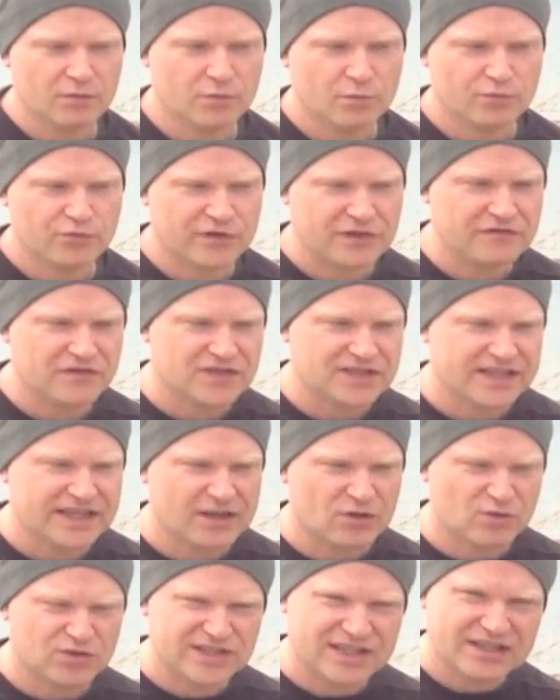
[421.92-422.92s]
Previously,
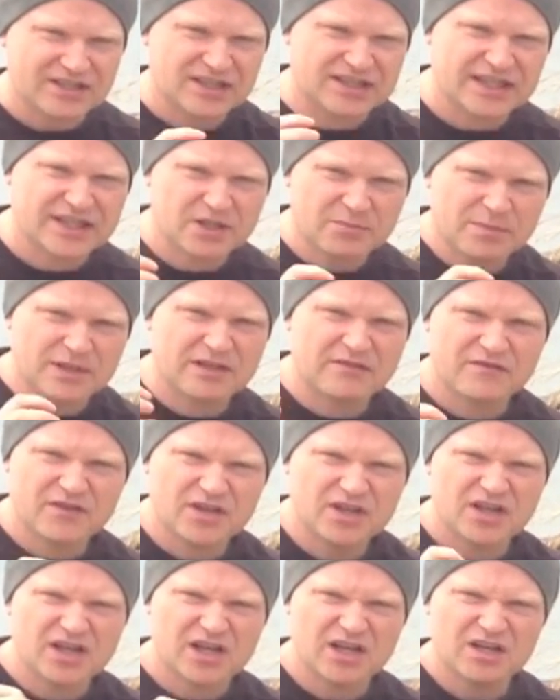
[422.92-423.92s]
it all sounded like a bit of
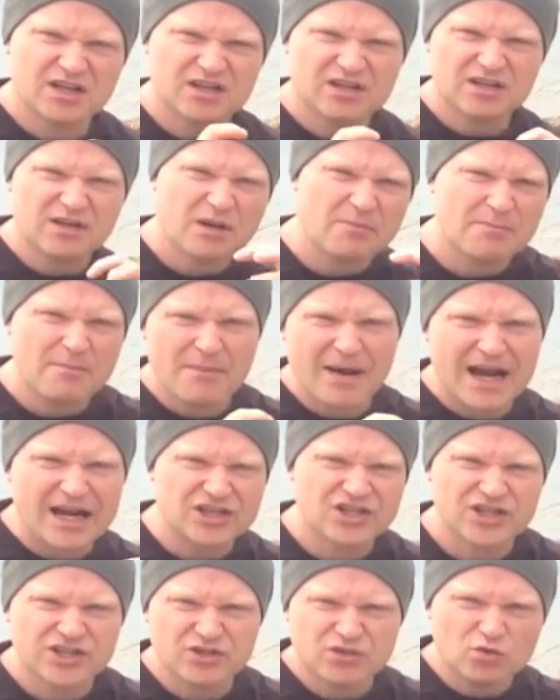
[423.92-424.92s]
a
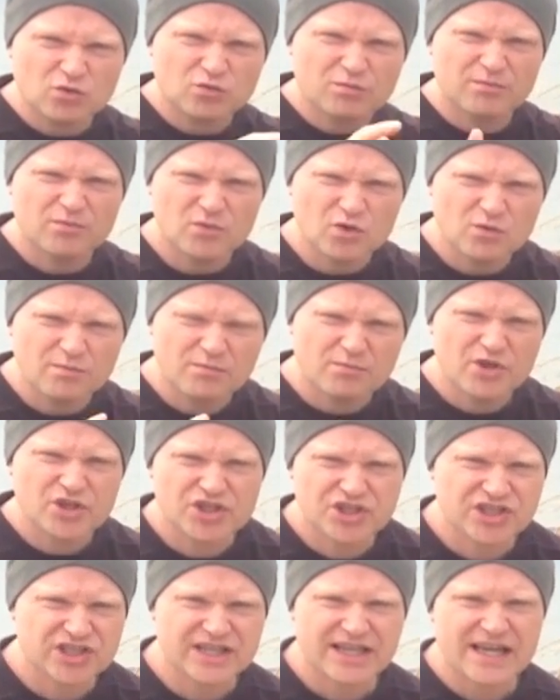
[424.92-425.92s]
mash, it all
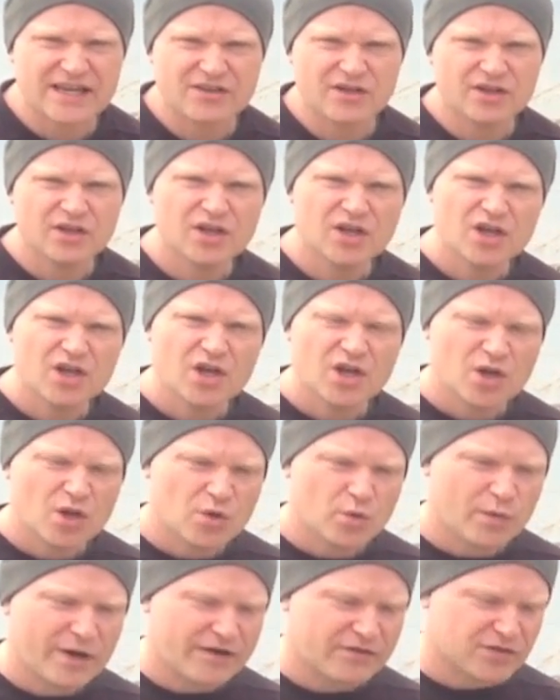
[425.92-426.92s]
mushed together.
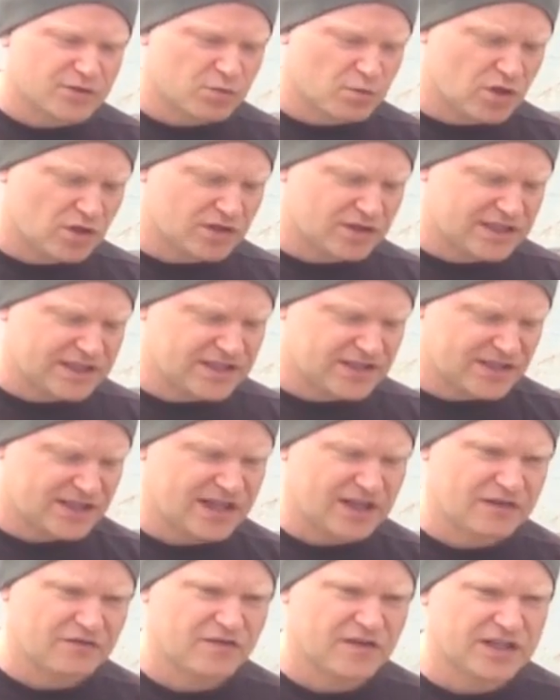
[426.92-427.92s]
Whereas what decent
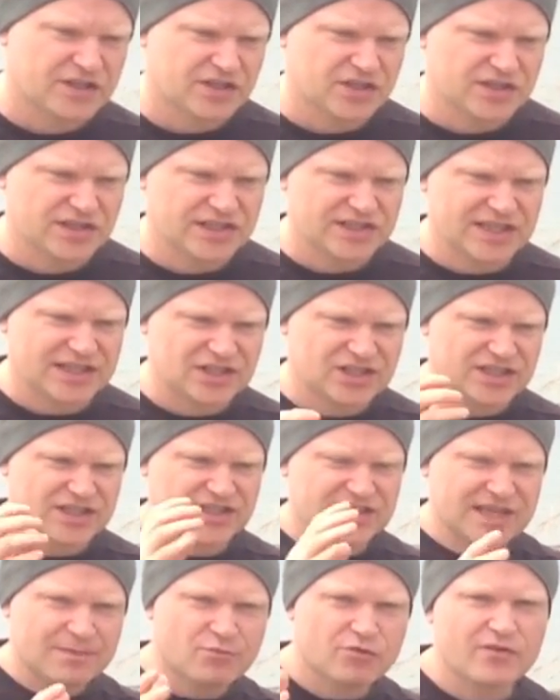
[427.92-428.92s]
hi-fi does is actually
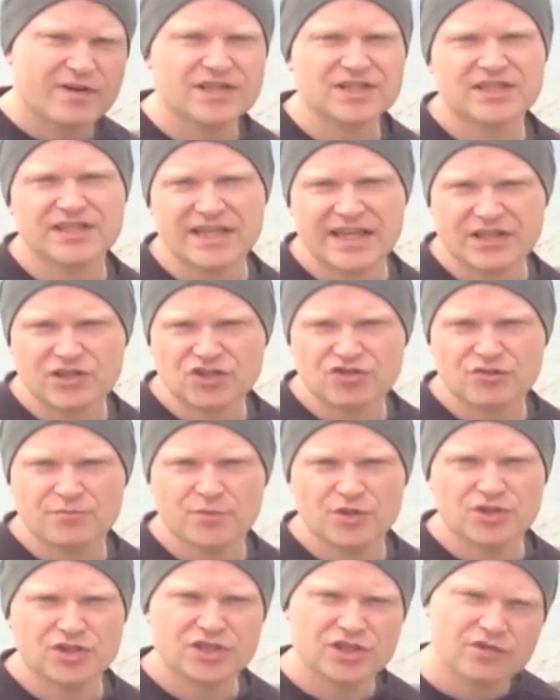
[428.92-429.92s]
separates the
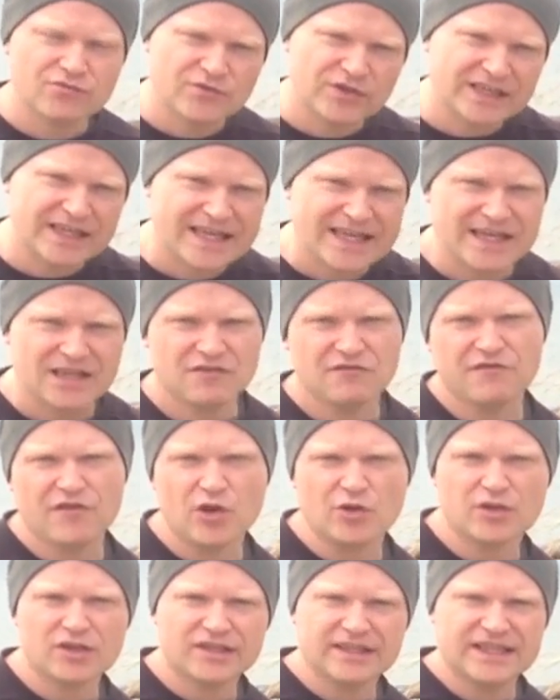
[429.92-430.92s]
instruments. You can really hear the
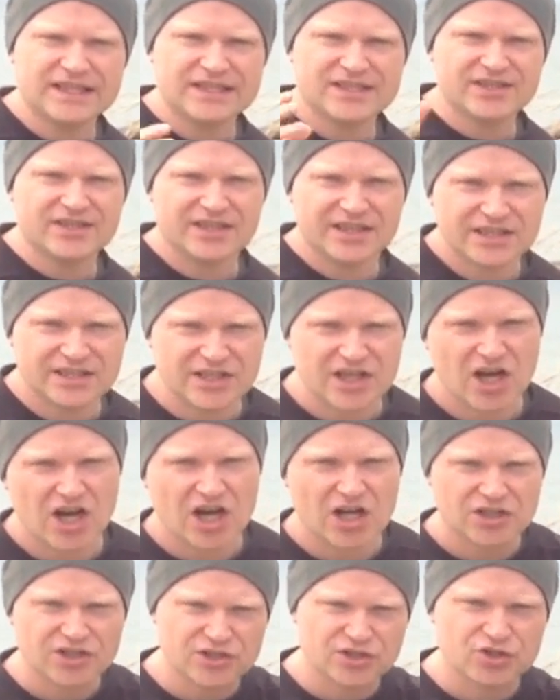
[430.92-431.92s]
vocalists, the
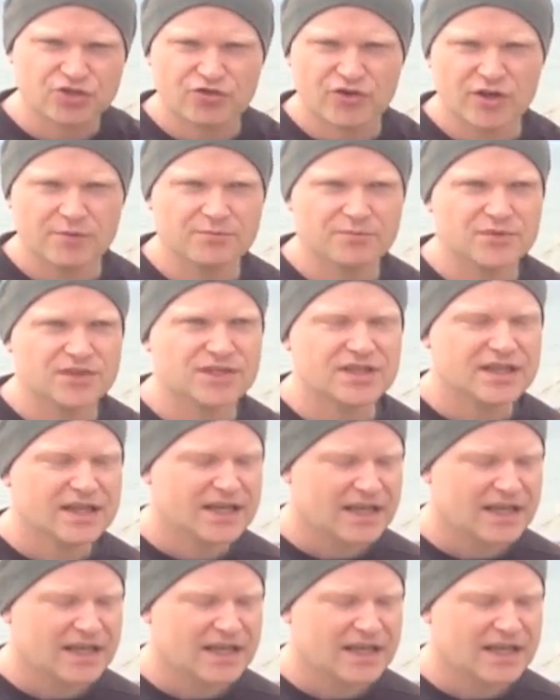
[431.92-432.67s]
guitars, the drums.